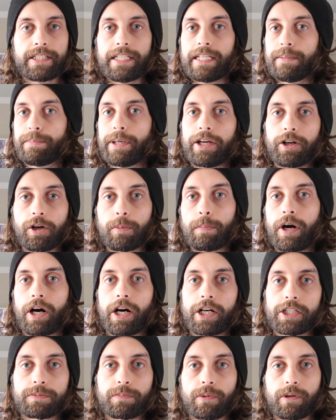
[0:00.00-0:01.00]
eBay or
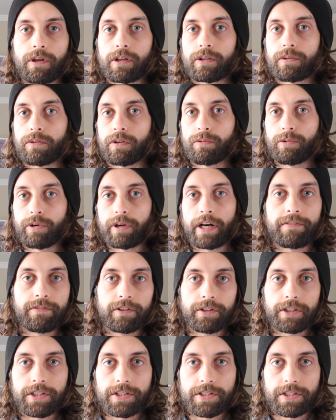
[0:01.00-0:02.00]
Poshmark or
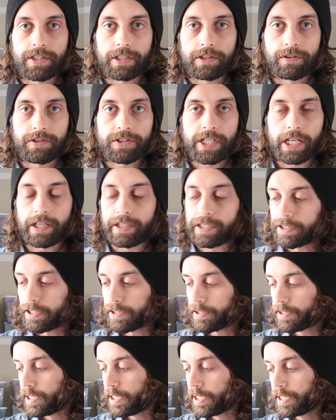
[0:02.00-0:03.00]
wherever it is that you're selling
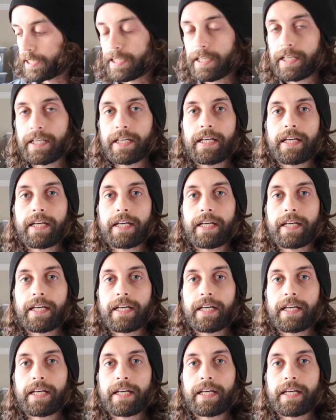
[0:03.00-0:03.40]
the thing,